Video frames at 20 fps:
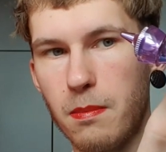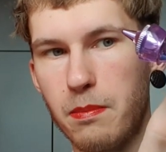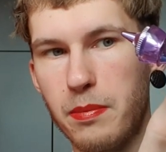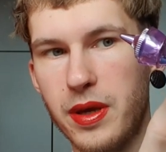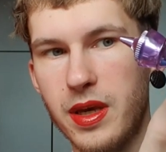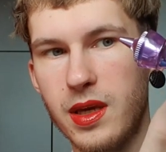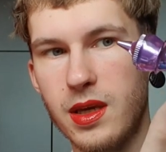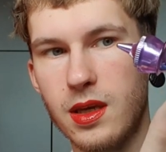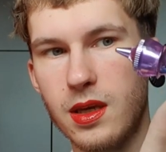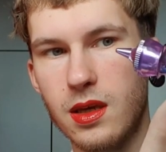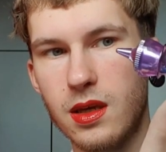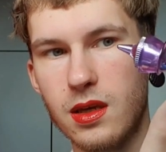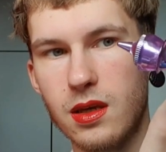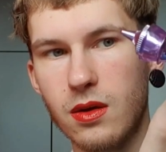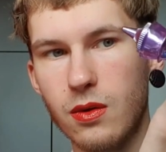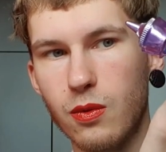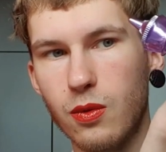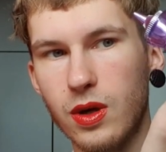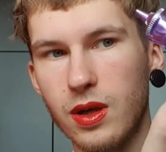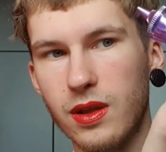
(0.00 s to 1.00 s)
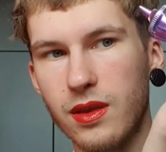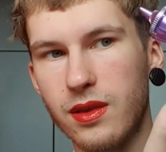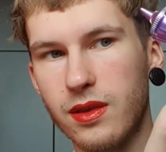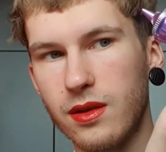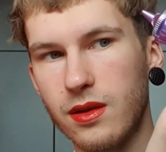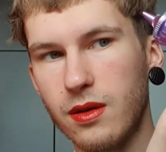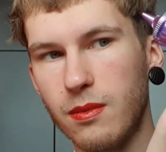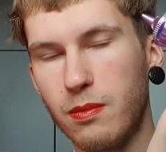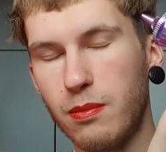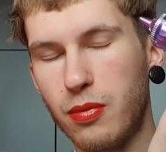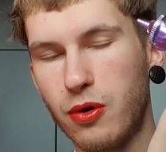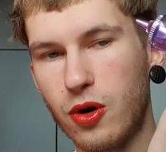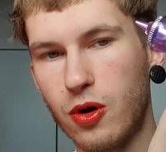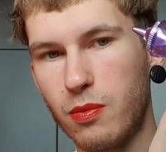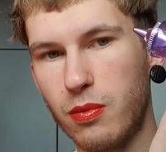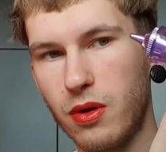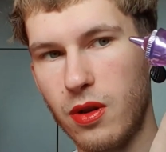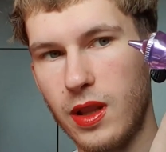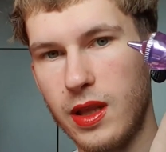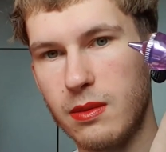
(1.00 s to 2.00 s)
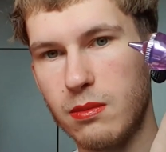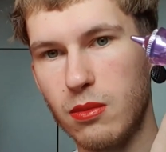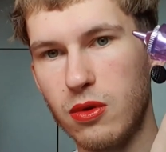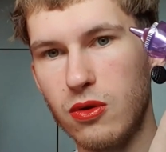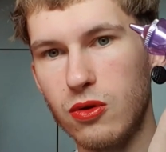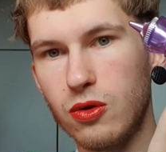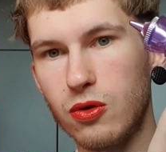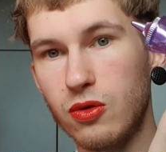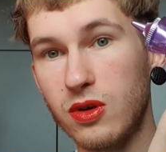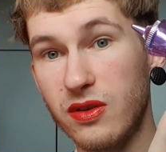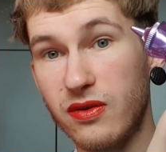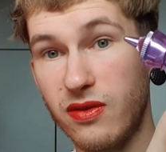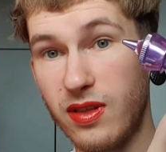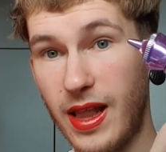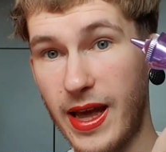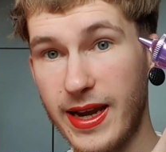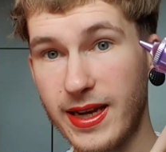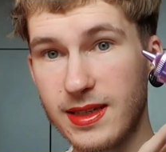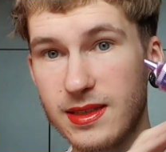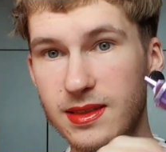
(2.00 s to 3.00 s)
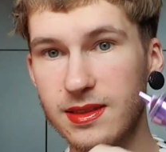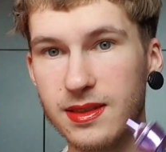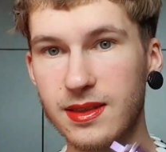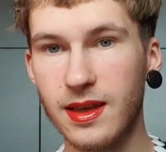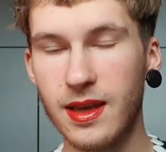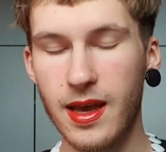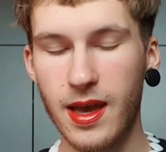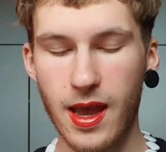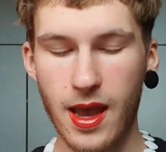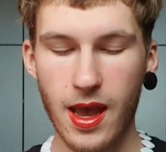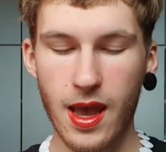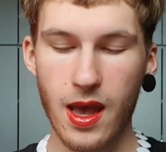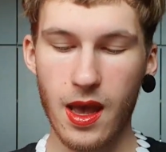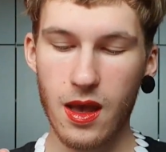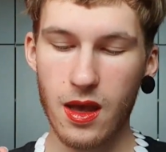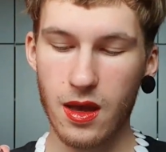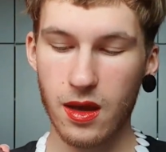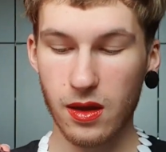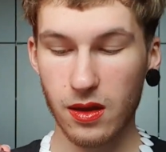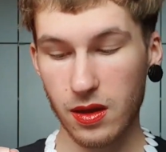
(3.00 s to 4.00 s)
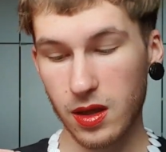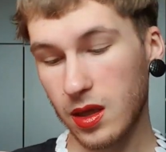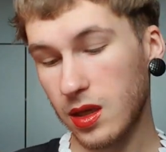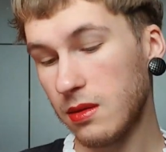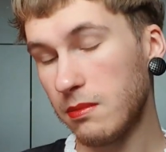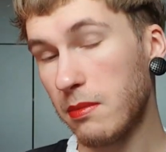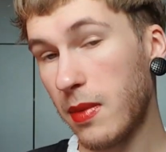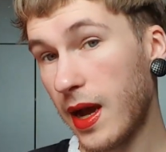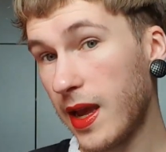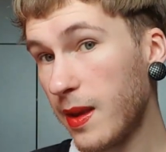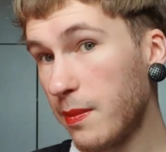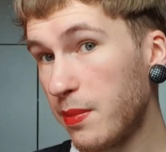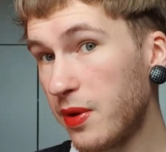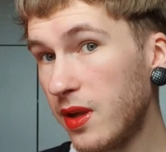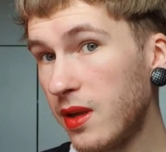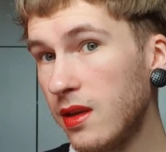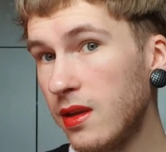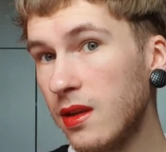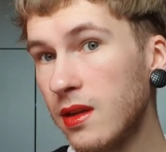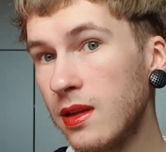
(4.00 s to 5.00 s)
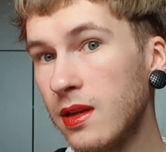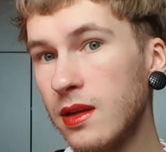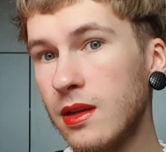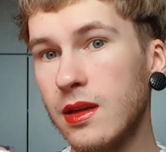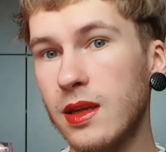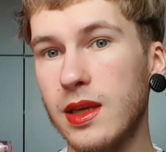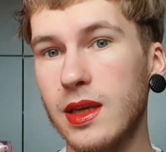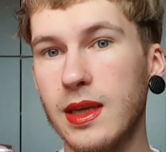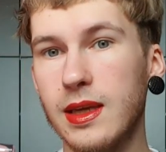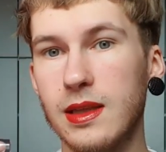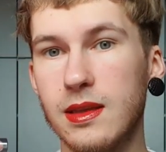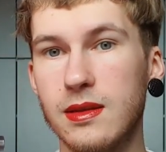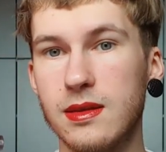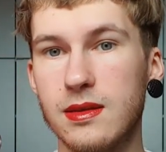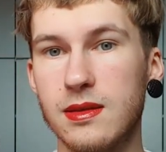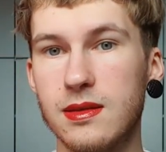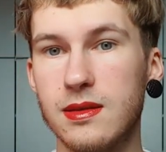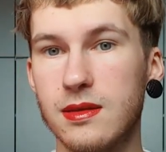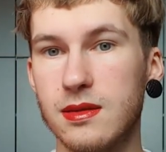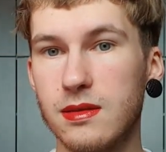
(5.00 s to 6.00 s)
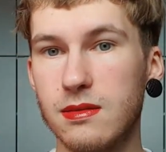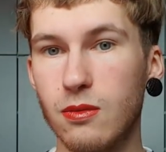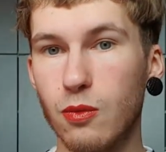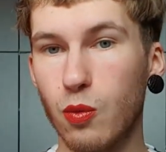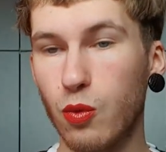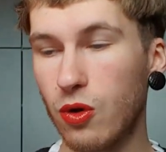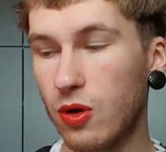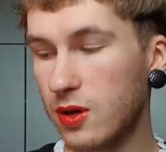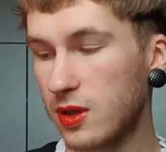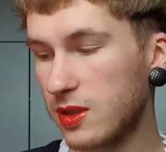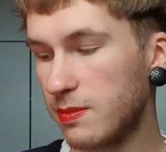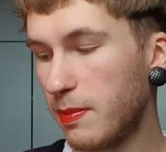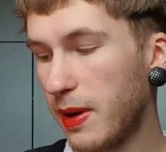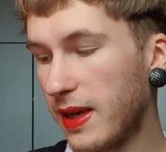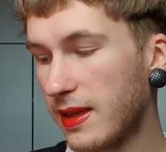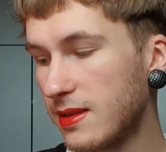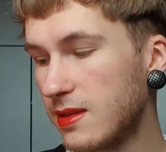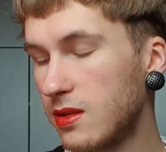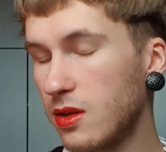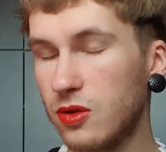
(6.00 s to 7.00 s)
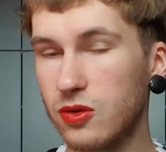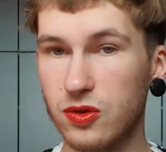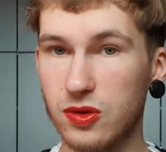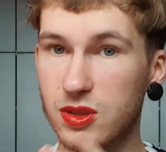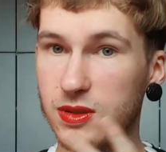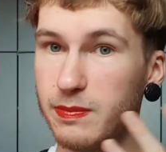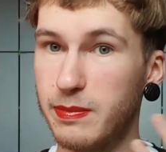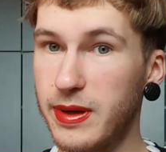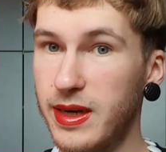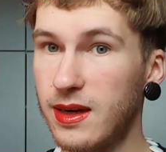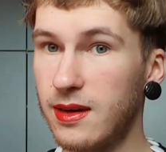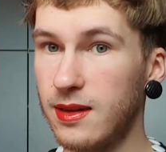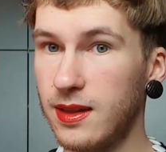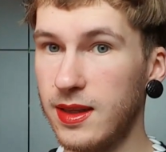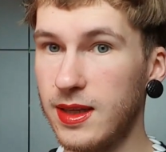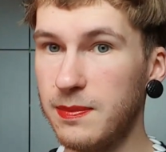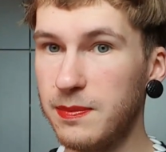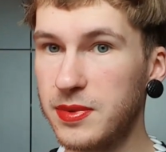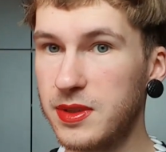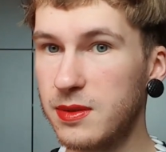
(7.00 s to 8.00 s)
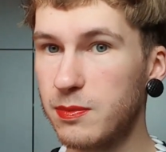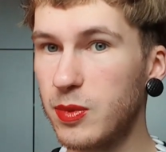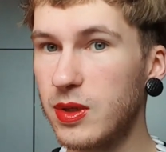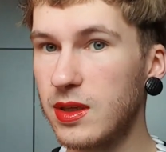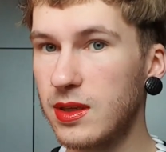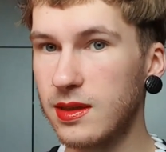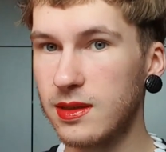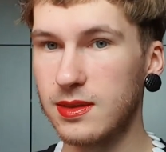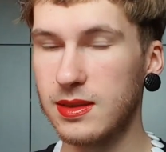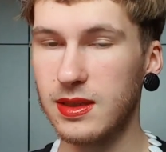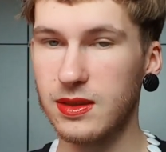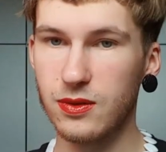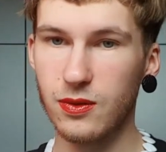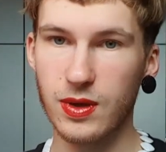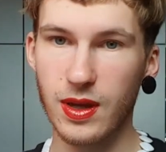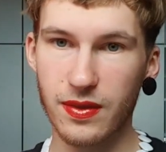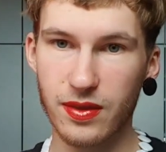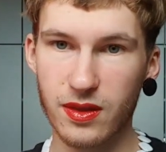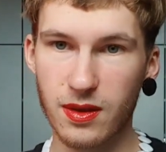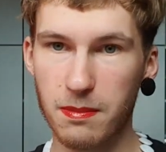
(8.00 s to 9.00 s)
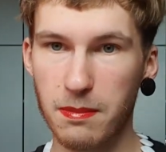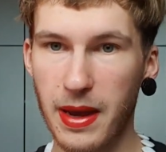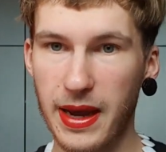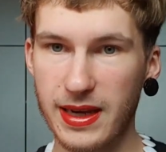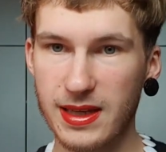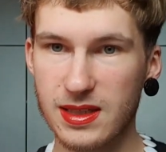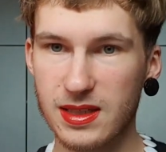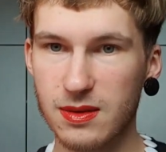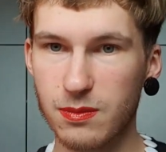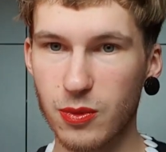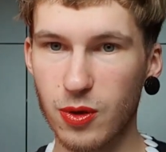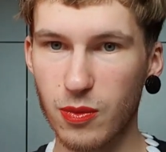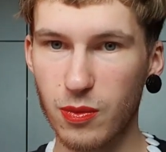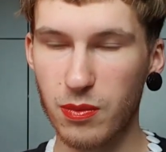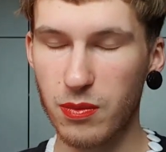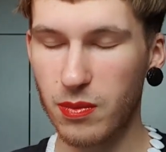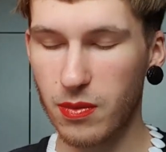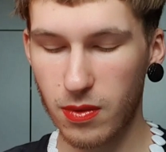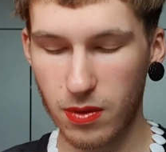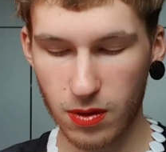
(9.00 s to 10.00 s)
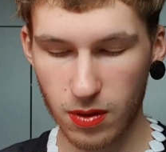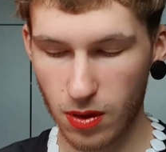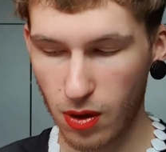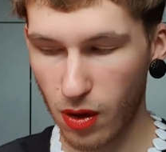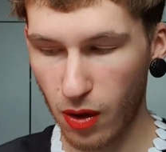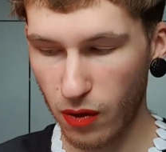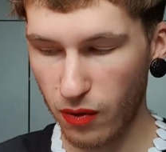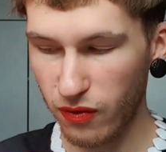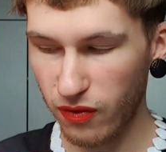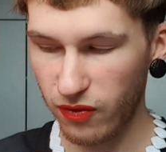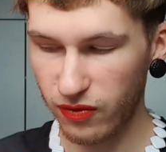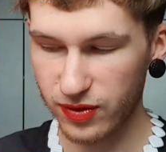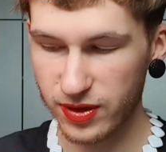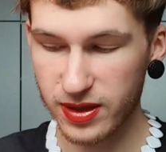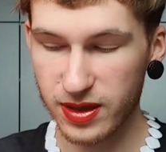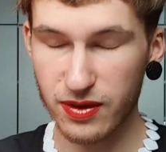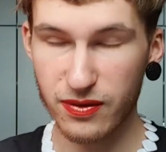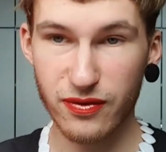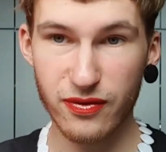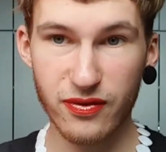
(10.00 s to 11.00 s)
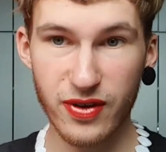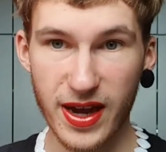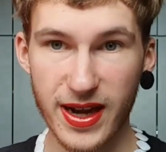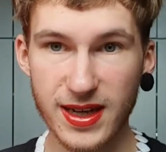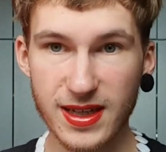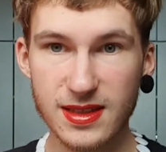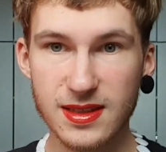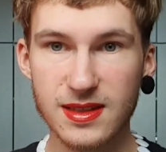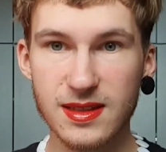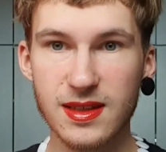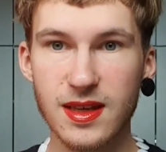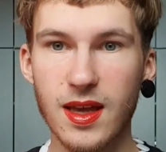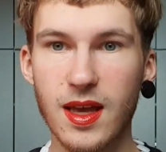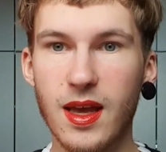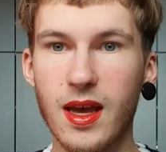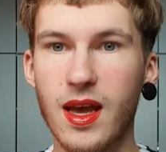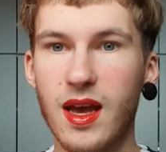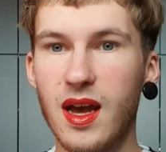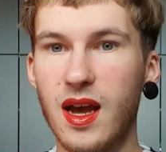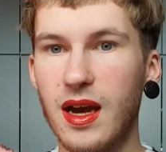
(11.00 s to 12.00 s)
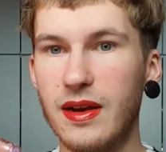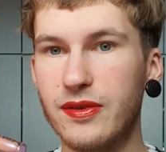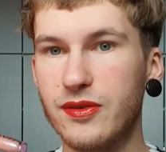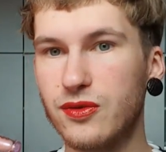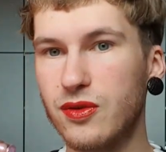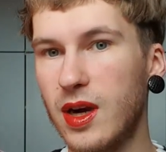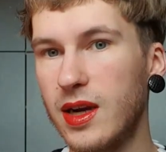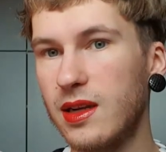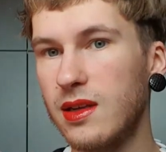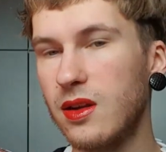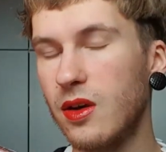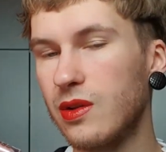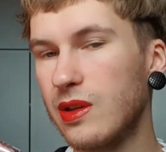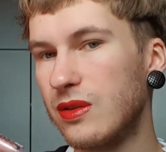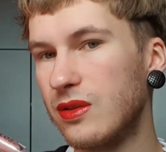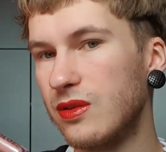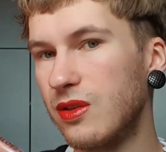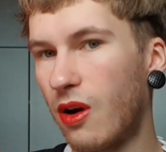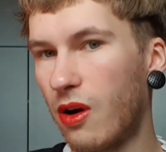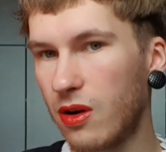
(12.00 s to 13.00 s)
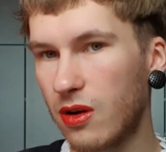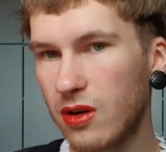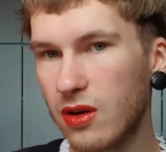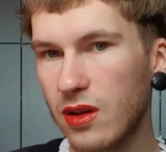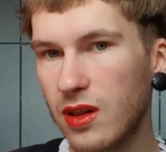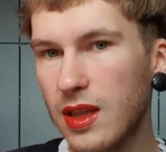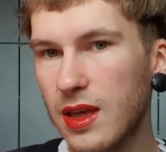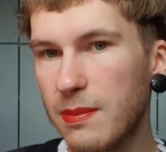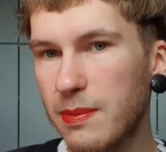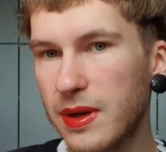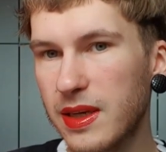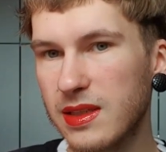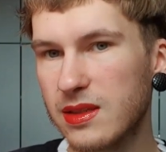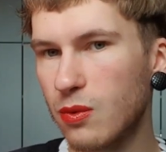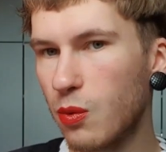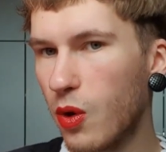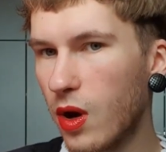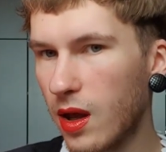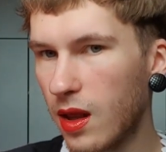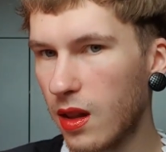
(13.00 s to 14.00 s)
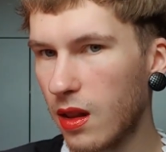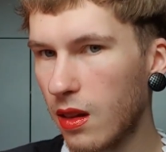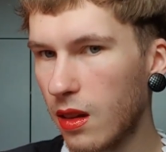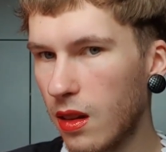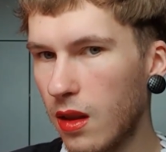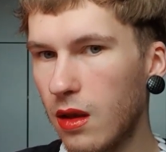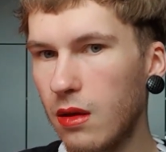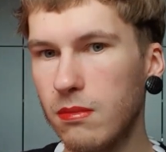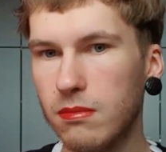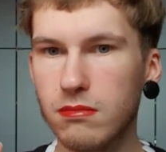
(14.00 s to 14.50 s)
pink with a purple and blue reflect. In my opinion, it works best on just bare lips because then you get the maximum of the effect. I've tried it on a darker lip as well.